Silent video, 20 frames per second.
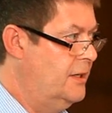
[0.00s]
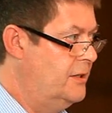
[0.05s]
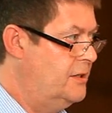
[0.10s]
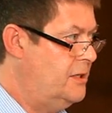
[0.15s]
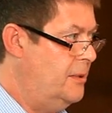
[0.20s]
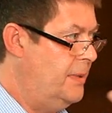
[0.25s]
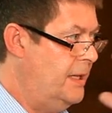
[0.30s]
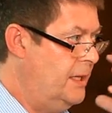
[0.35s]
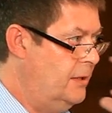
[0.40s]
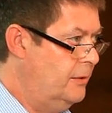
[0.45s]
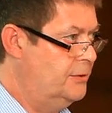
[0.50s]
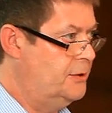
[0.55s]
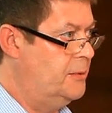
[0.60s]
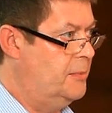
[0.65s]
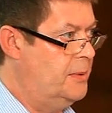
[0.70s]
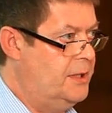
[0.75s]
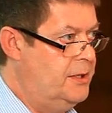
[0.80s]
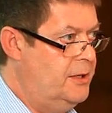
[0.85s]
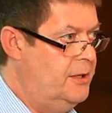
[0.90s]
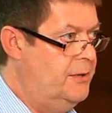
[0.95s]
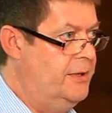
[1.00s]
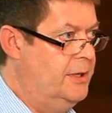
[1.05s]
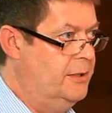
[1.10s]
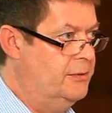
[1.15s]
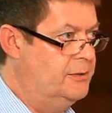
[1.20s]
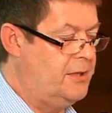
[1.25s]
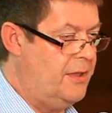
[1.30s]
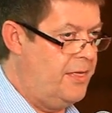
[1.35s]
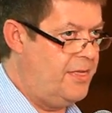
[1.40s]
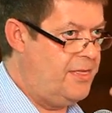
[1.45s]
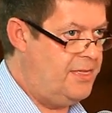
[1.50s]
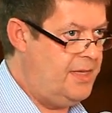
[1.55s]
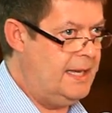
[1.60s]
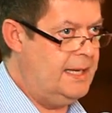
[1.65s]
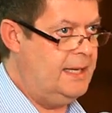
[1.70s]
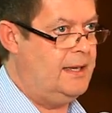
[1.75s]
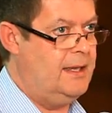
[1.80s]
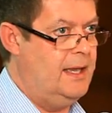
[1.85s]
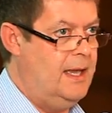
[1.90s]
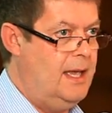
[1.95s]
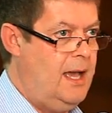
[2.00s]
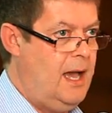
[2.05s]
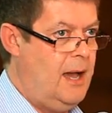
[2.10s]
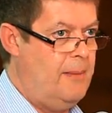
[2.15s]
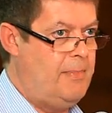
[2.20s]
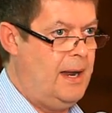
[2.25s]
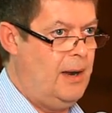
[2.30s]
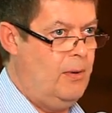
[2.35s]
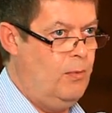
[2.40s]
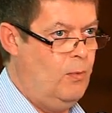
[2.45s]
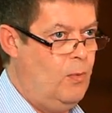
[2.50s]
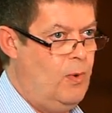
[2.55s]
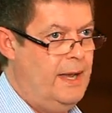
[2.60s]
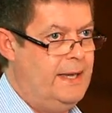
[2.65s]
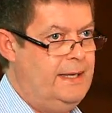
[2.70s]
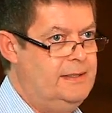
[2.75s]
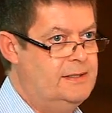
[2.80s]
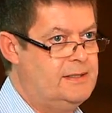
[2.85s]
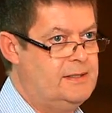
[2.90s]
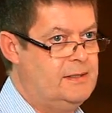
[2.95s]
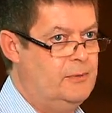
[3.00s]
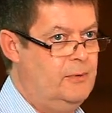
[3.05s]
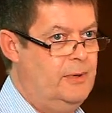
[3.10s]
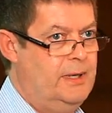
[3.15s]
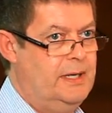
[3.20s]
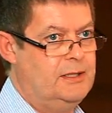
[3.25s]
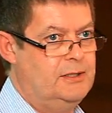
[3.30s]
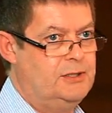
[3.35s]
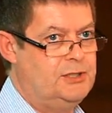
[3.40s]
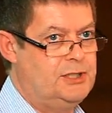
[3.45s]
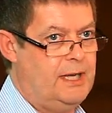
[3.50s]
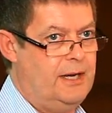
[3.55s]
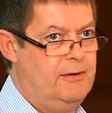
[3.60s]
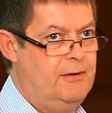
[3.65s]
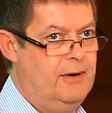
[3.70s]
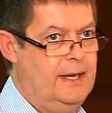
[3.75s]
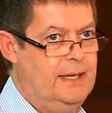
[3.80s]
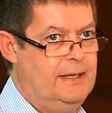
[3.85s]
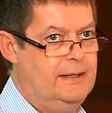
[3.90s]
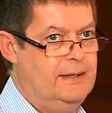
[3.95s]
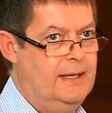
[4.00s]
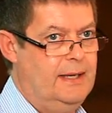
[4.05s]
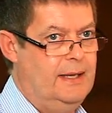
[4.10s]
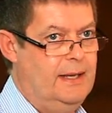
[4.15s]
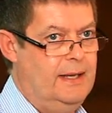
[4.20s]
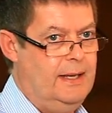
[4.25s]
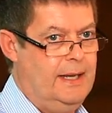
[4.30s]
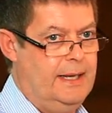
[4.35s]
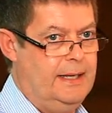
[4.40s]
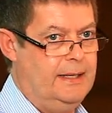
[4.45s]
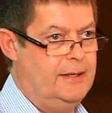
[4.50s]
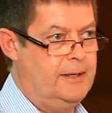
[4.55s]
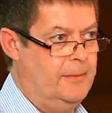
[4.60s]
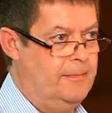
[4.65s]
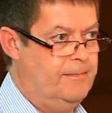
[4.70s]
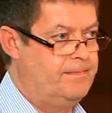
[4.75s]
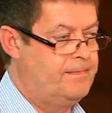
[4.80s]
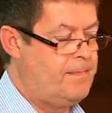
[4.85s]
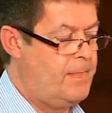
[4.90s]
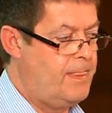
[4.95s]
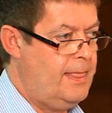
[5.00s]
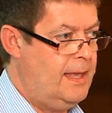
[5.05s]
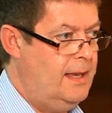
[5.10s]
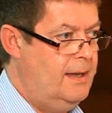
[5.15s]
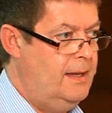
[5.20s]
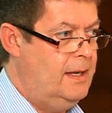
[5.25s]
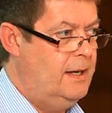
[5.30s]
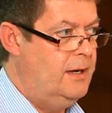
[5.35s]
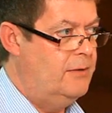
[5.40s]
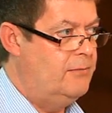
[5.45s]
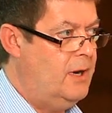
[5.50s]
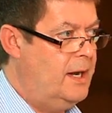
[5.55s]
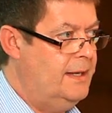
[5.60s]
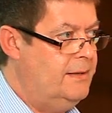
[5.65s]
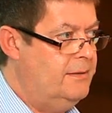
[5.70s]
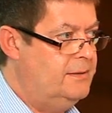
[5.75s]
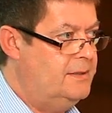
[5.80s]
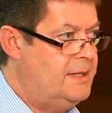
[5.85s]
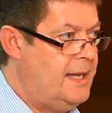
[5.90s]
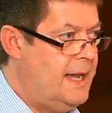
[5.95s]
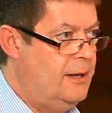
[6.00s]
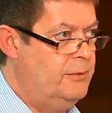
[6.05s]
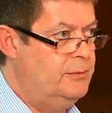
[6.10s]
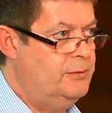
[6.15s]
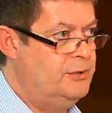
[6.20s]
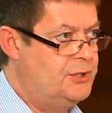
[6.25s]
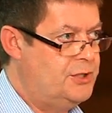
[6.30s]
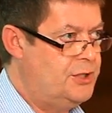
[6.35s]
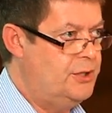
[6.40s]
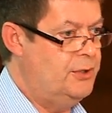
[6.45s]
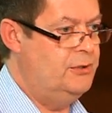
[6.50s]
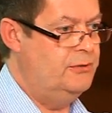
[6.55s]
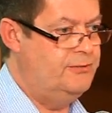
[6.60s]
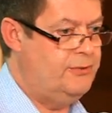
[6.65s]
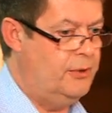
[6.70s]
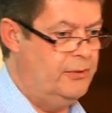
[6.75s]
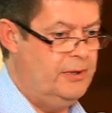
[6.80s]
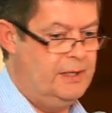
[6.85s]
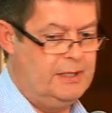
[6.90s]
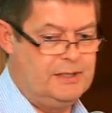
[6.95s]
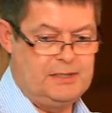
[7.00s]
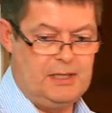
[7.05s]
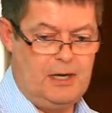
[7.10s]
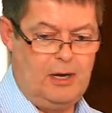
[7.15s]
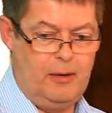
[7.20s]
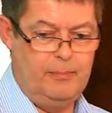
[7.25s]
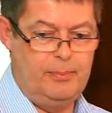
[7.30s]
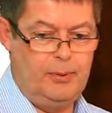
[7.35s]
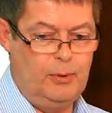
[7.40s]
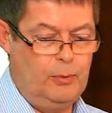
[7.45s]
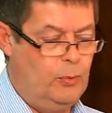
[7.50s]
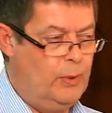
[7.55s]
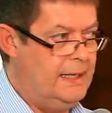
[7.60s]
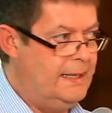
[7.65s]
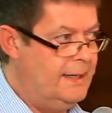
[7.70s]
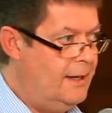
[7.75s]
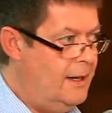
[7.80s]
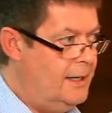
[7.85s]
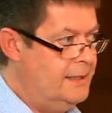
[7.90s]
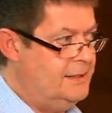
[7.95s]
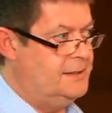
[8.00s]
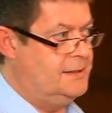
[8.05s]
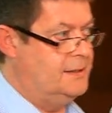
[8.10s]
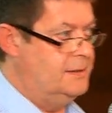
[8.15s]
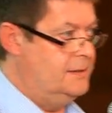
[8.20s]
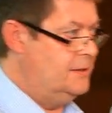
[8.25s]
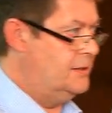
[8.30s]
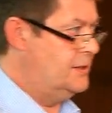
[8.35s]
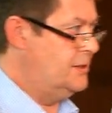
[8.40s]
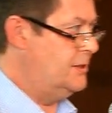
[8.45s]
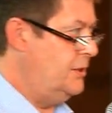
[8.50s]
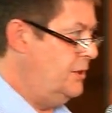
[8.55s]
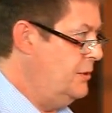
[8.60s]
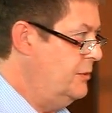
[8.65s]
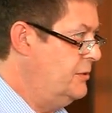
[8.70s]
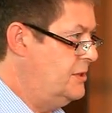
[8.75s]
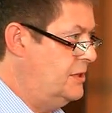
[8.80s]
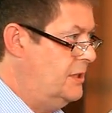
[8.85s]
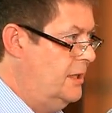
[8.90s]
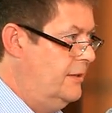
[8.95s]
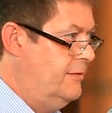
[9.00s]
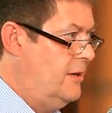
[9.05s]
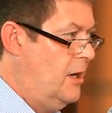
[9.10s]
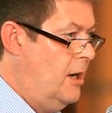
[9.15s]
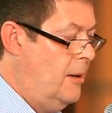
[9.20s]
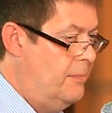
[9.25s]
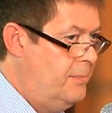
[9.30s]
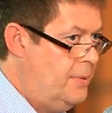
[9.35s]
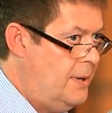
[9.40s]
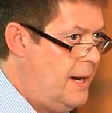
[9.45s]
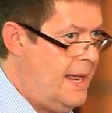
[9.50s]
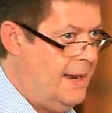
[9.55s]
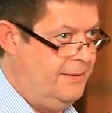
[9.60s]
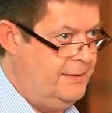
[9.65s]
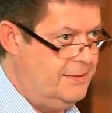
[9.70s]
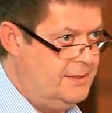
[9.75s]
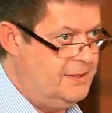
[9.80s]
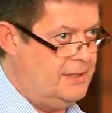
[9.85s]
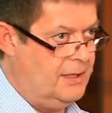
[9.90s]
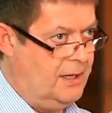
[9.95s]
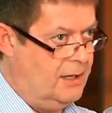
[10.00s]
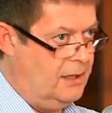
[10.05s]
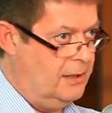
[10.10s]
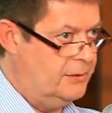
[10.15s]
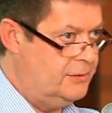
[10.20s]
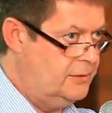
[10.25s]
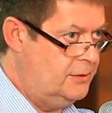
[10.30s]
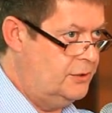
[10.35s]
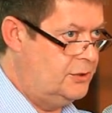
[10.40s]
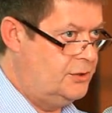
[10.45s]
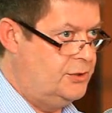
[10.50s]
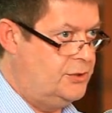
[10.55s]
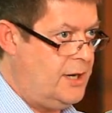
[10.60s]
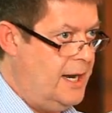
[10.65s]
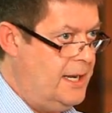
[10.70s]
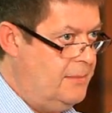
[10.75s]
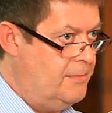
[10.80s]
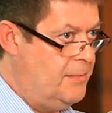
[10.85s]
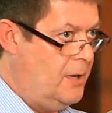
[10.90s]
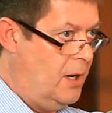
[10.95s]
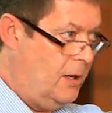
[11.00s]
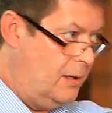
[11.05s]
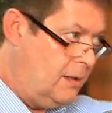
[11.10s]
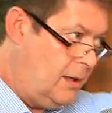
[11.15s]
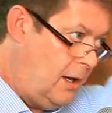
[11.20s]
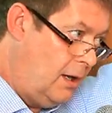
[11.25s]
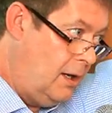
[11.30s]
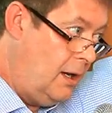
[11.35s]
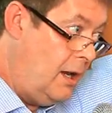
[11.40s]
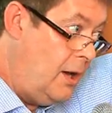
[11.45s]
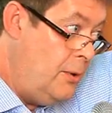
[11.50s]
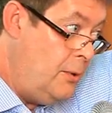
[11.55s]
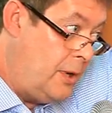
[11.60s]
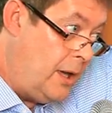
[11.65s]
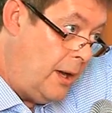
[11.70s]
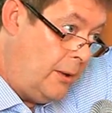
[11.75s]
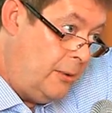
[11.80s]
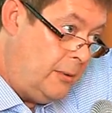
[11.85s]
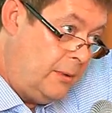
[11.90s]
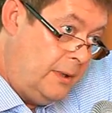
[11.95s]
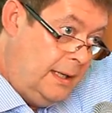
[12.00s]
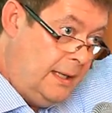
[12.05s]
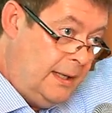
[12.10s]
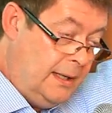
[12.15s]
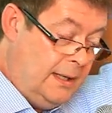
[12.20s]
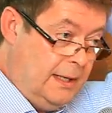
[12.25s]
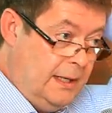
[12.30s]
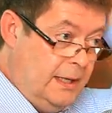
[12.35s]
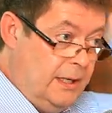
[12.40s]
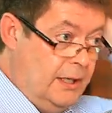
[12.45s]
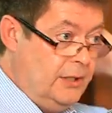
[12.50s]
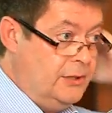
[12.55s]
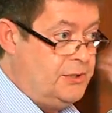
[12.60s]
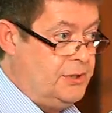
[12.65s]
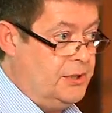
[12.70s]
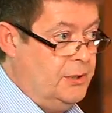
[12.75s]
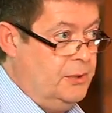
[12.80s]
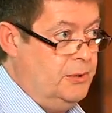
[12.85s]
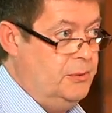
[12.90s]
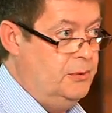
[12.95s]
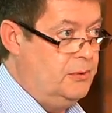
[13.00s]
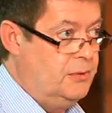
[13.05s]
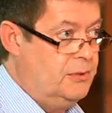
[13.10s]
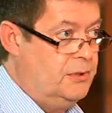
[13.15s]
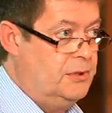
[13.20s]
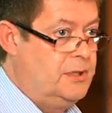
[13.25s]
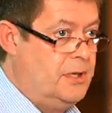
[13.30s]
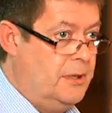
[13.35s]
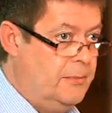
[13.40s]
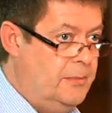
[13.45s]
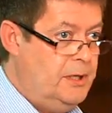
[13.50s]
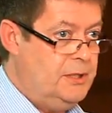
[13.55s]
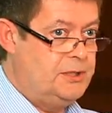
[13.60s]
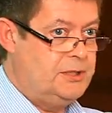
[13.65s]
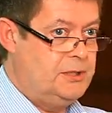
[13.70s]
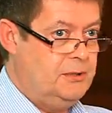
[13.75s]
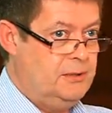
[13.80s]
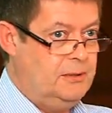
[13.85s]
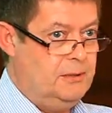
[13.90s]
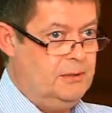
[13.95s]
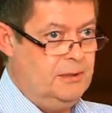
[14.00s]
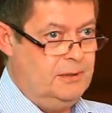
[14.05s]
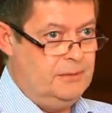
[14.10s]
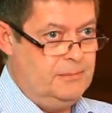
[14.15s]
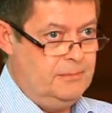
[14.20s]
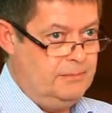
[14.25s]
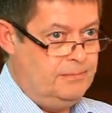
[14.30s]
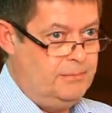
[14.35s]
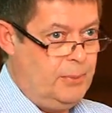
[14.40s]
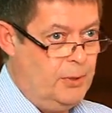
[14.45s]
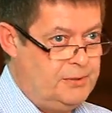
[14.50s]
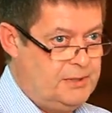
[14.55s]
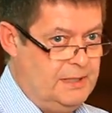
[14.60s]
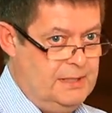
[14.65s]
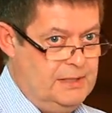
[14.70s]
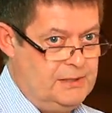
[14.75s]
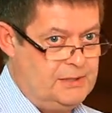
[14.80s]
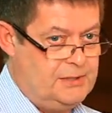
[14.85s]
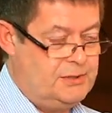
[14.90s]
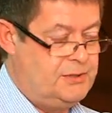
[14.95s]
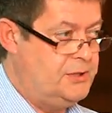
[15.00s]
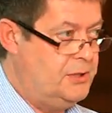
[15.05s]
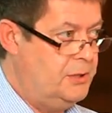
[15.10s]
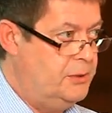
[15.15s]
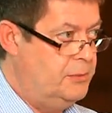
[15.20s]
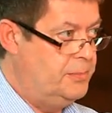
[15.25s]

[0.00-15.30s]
to be entrepreneurial, to think about ways that we can generate income. Right down to, for example, we license use of our brand, our trademark, our logo, to commercial bodies to